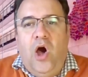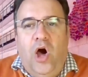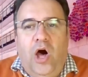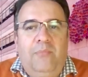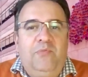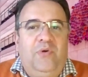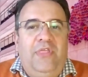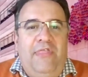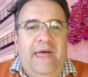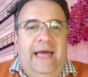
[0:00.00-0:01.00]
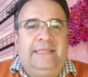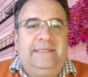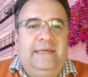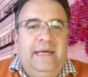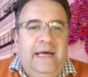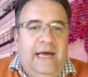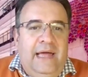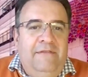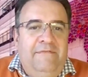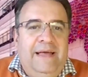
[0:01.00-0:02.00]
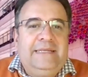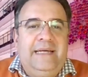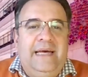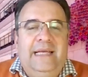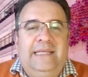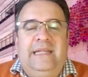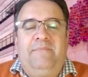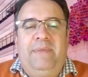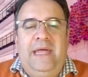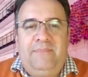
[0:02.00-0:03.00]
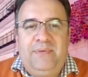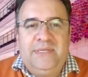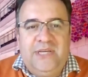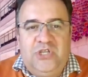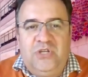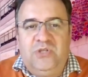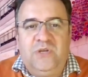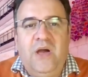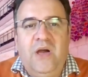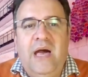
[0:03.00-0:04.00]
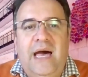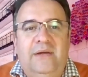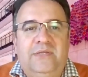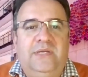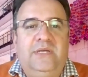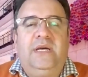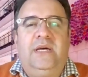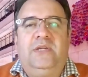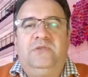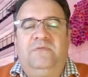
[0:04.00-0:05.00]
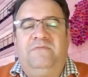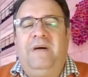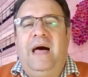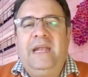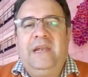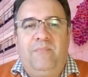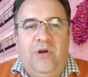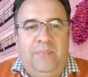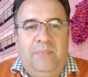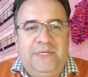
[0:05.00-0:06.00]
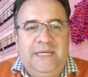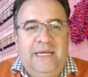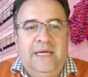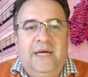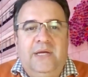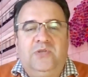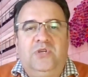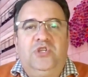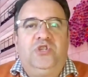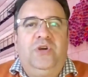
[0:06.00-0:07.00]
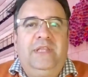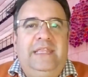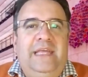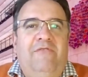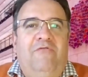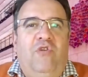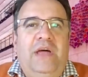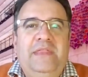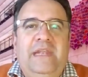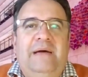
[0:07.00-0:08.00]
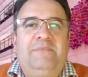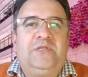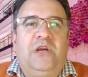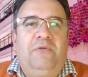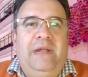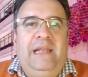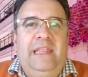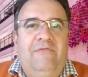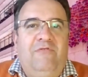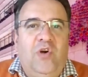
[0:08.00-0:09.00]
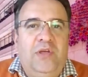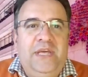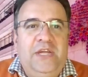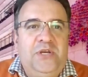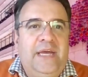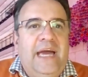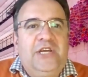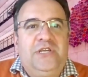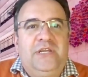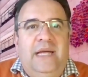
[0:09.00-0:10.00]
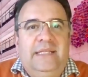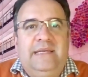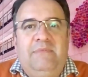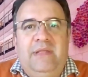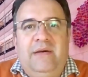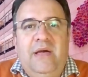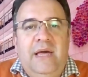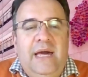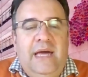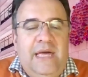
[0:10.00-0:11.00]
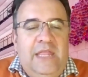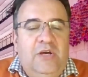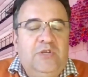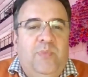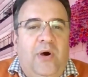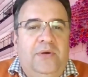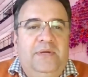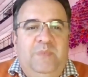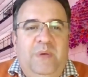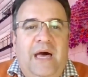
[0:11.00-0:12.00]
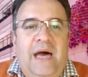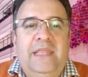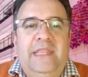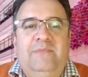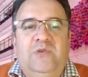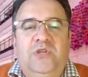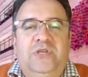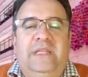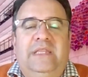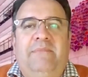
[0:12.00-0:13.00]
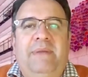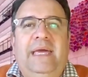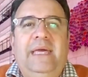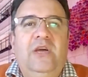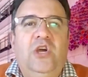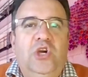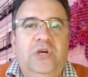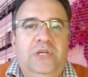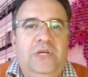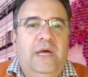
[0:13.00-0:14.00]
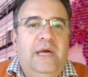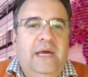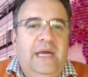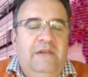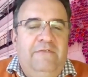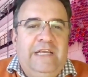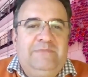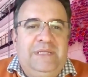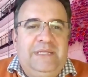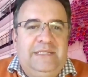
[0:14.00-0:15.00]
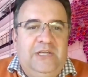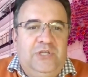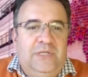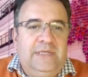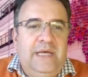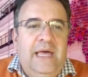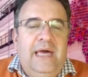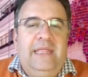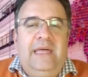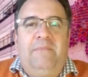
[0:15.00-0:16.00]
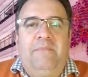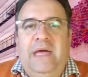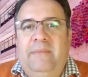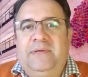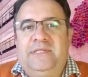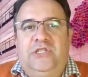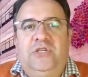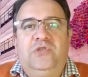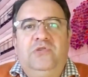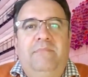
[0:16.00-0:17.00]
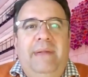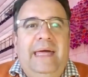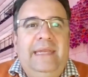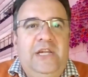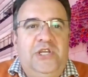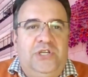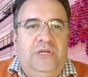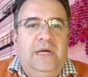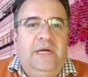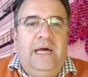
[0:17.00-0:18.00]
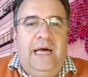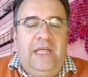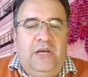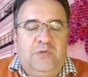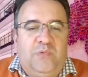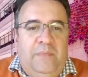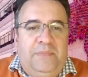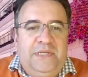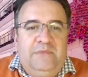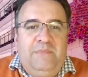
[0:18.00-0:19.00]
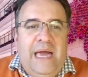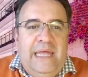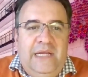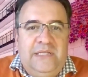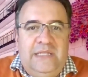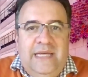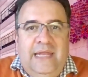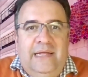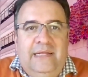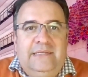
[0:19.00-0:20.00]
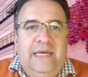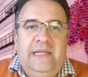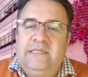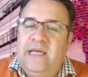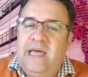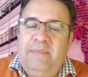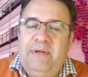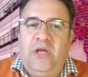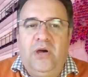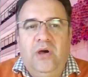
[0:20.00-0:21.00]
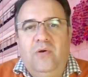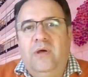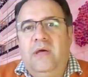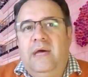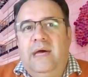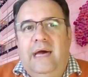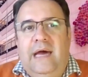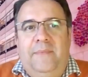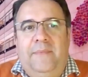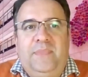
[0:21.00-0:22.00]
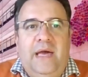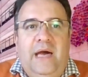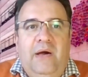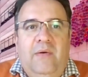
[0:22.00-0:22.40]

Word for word: Armed with that, an investor is in a better position to go out to find a property to ensure that they've run the numbers correctly, they've got the education and some of the and, and those partners behind them to ensure that they're making good investment decisions, then a better position to manage uh, those properties, manage the tenants. Tenants come and go. Um, uh,